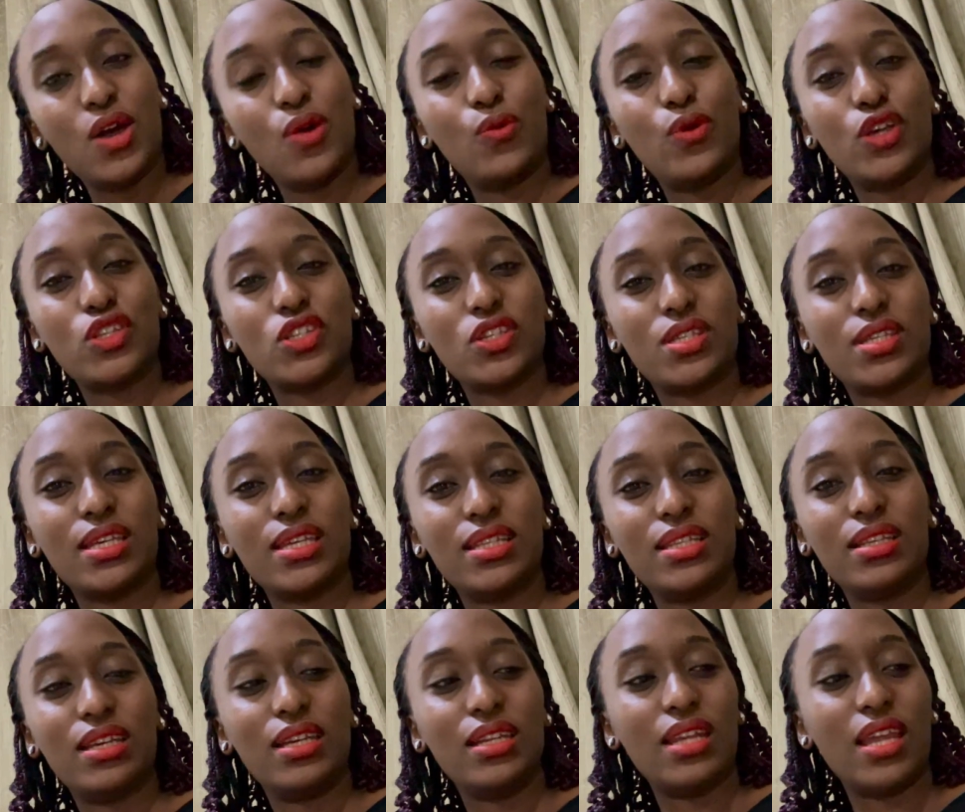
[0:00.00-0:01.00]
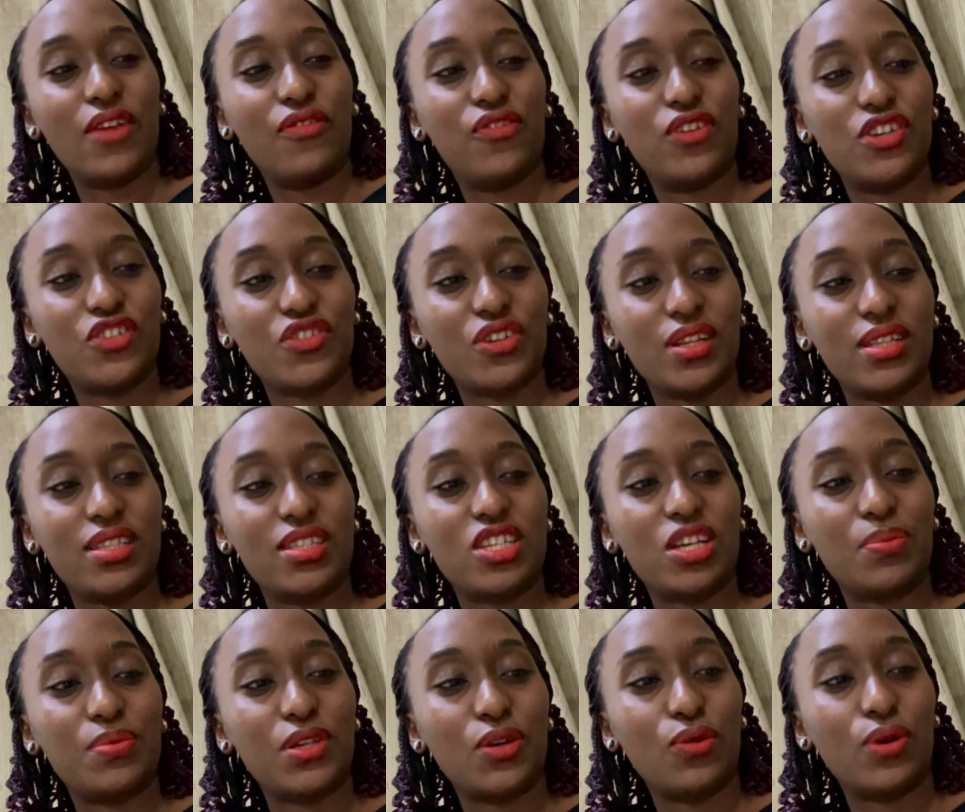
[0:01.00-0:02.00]
We also see in Ephesians
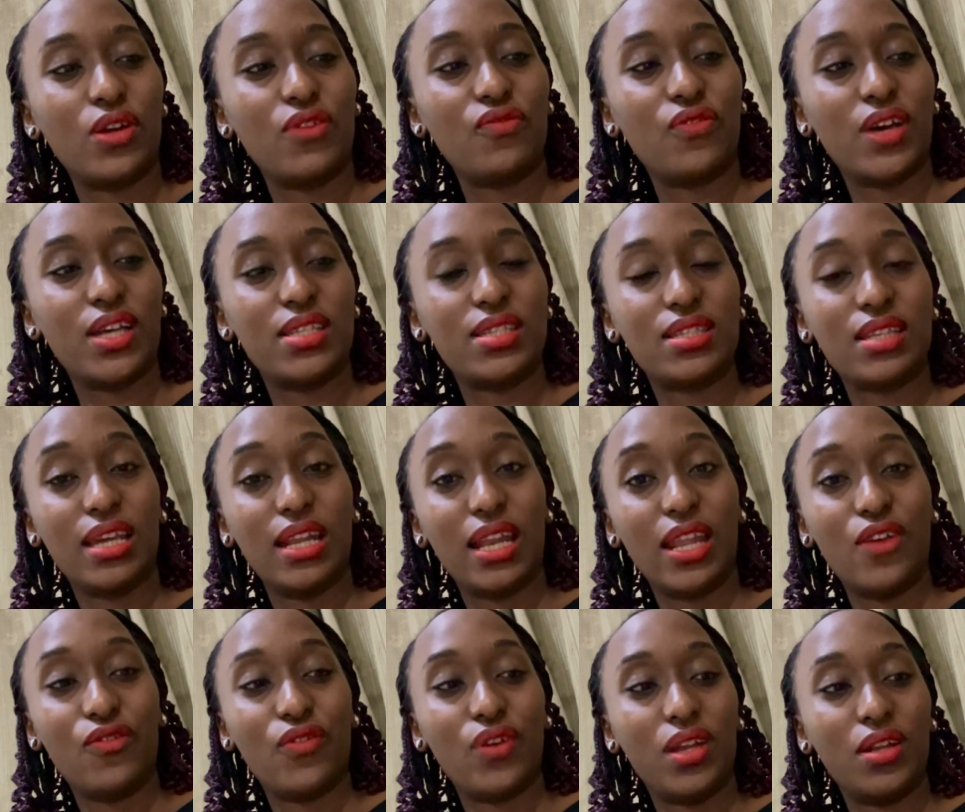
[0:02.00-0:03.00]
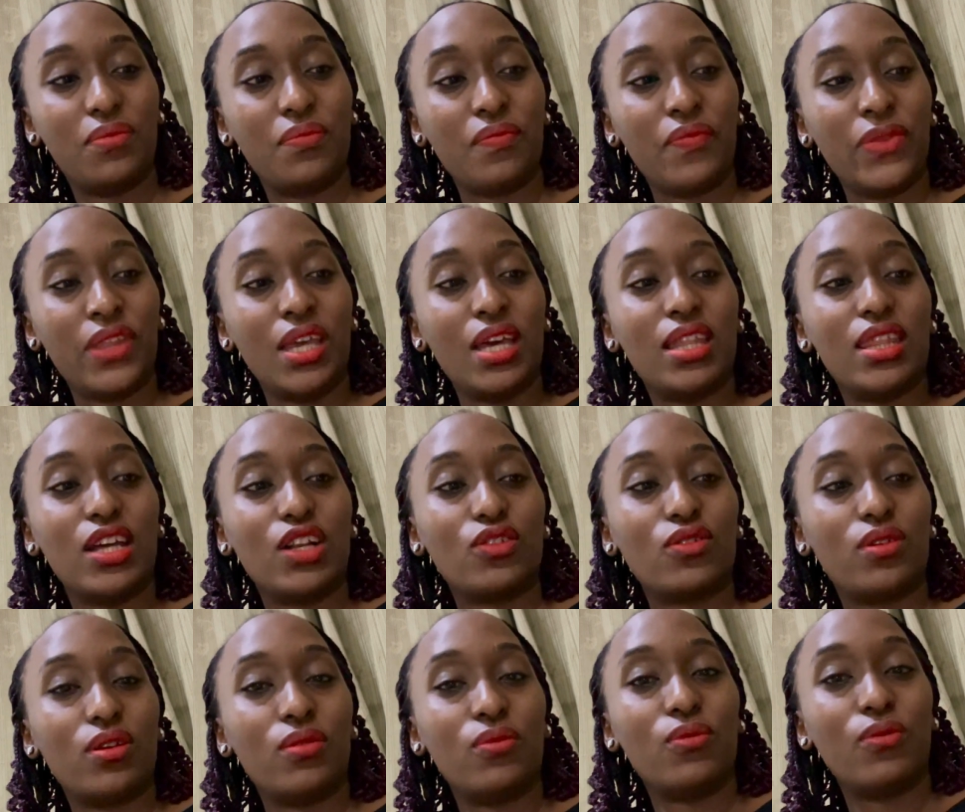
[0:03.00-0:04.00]
chapter 1, verse 11,
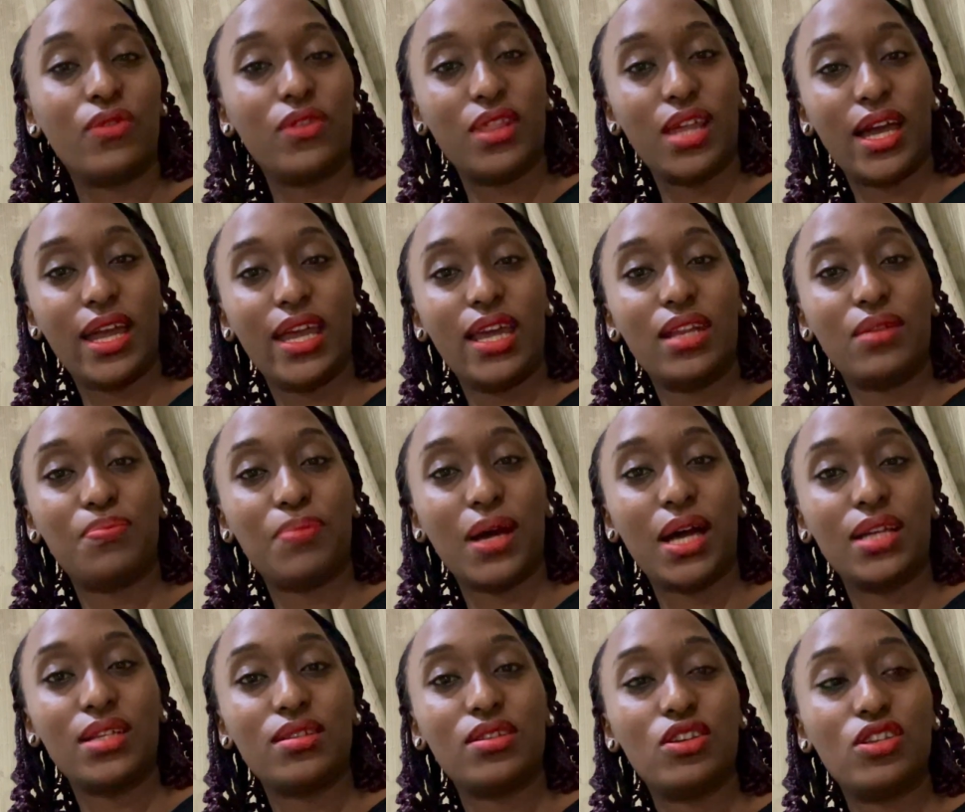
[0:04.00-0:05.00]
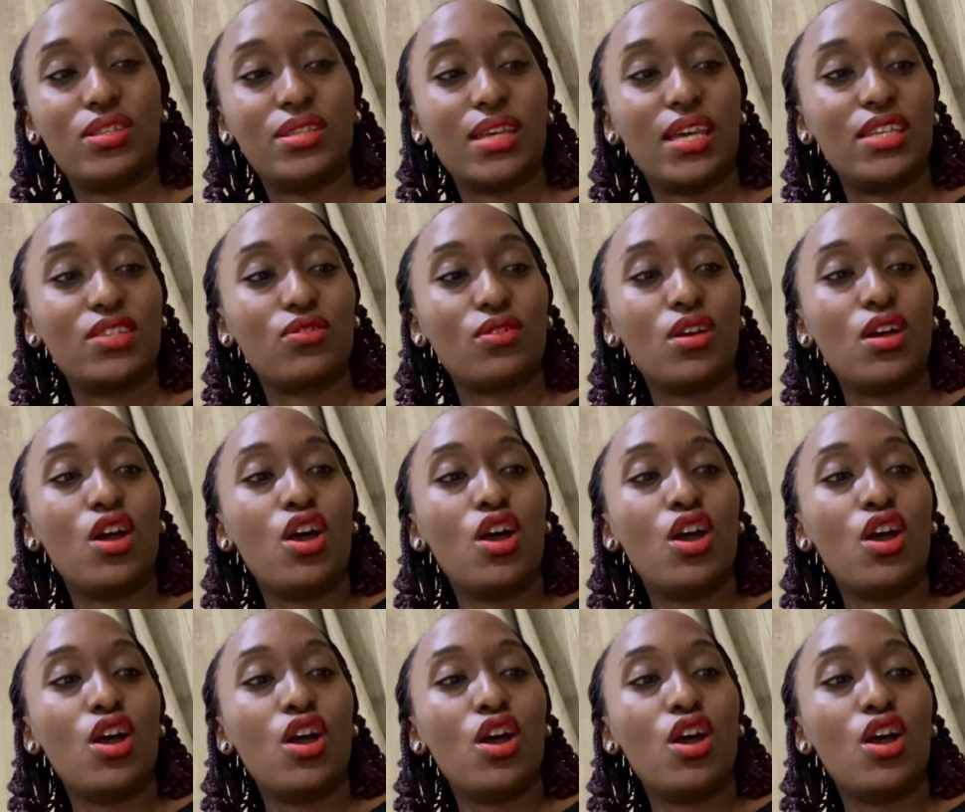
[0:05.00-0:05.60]
the end part, it says,